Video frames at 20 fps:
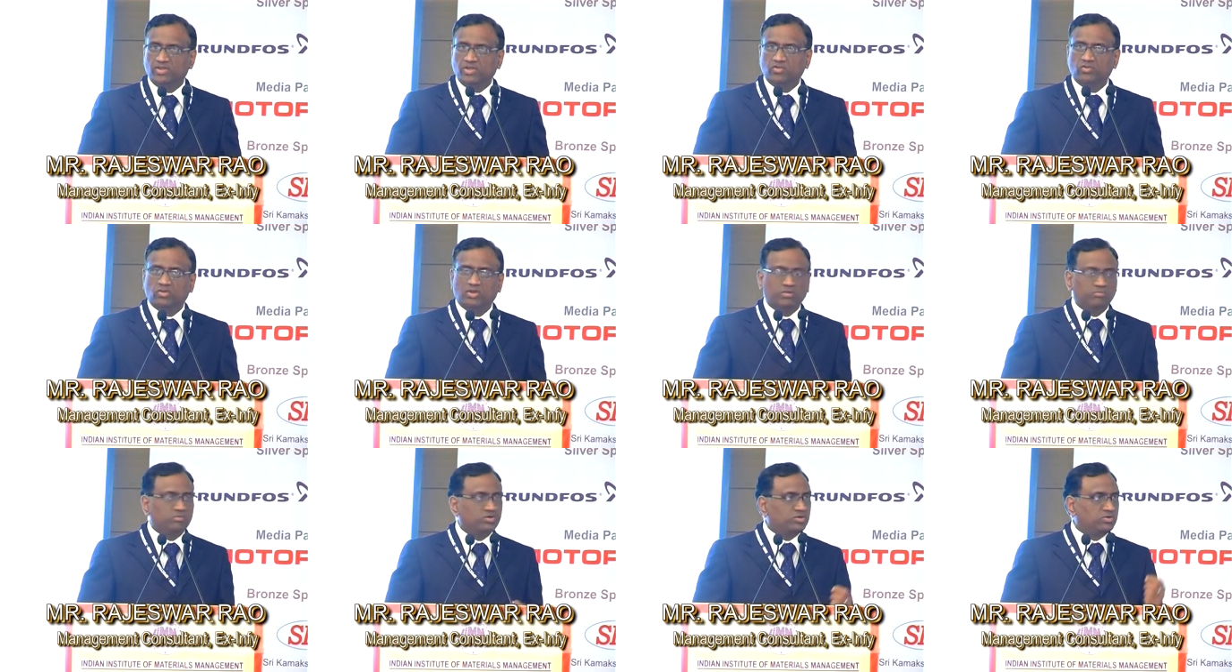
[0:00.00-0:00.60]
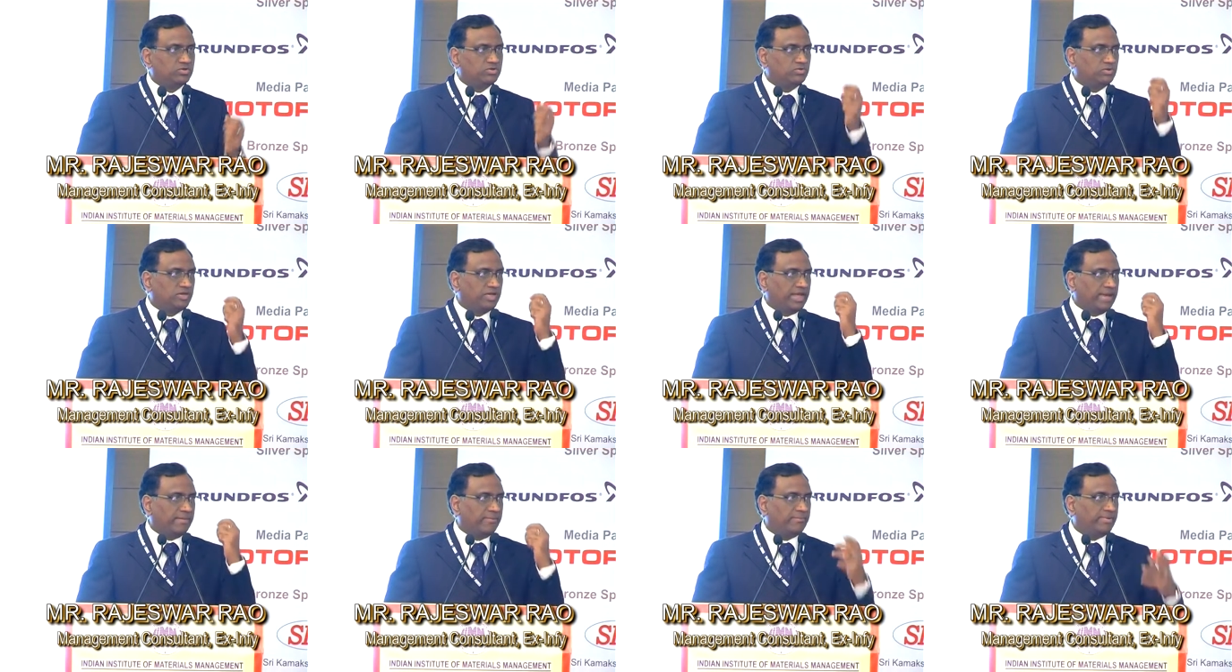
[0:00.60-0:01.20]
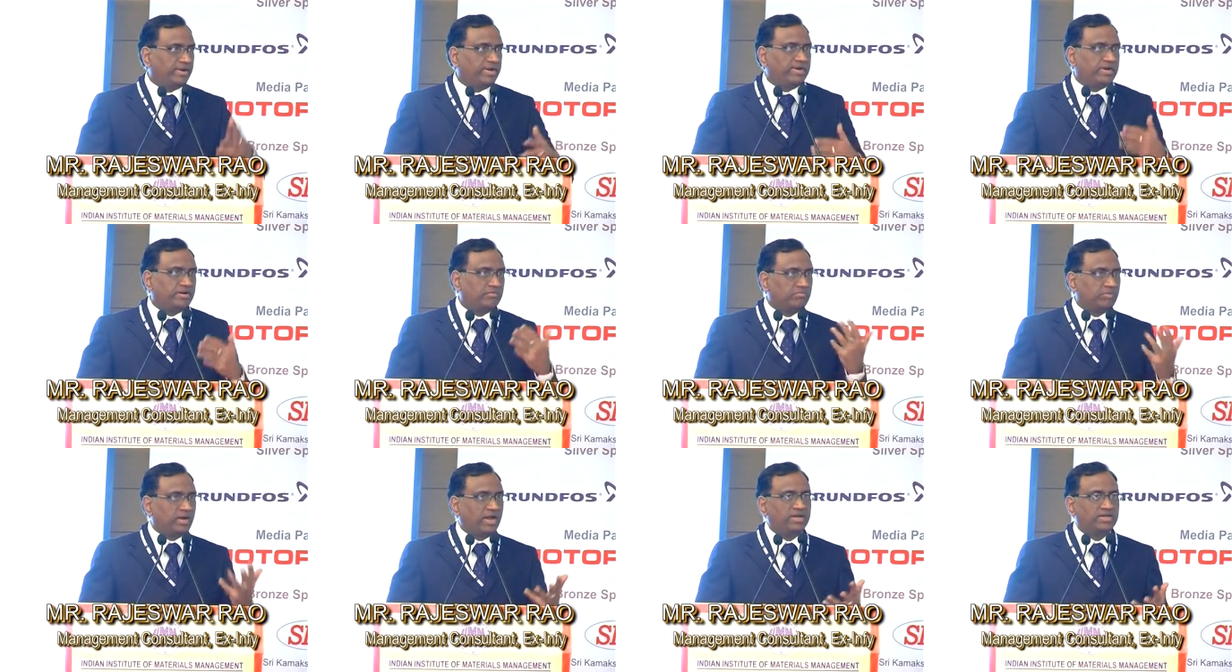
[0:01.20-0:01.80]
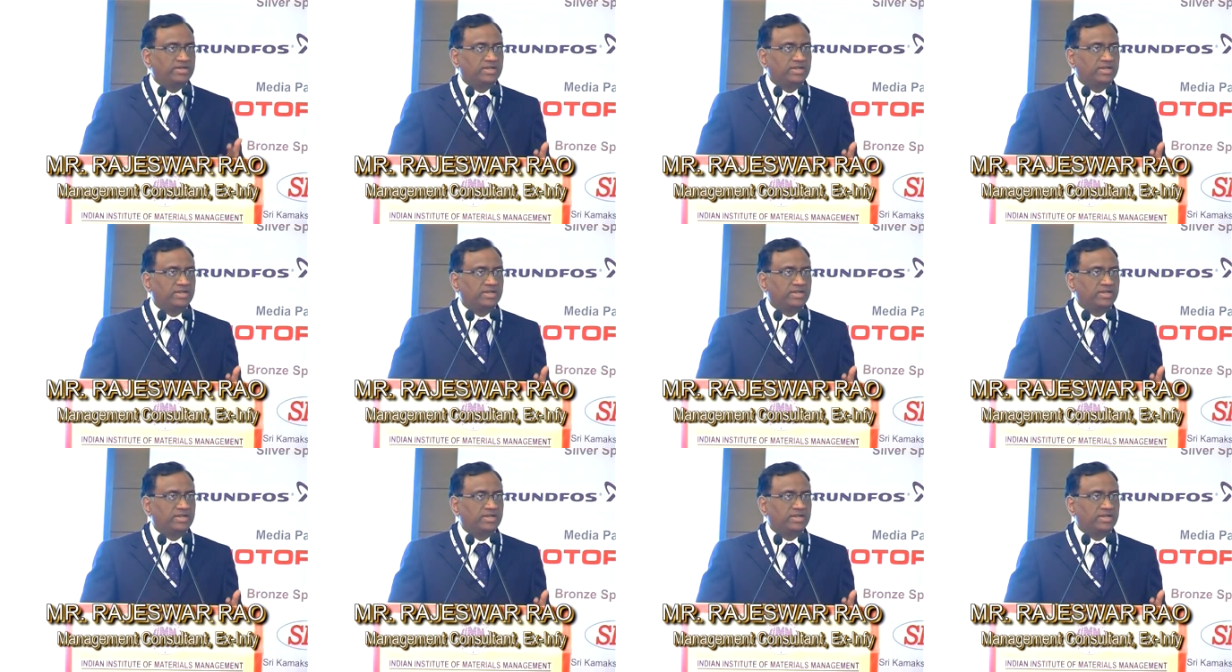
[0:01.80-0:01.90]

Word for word: you are able to embed and buy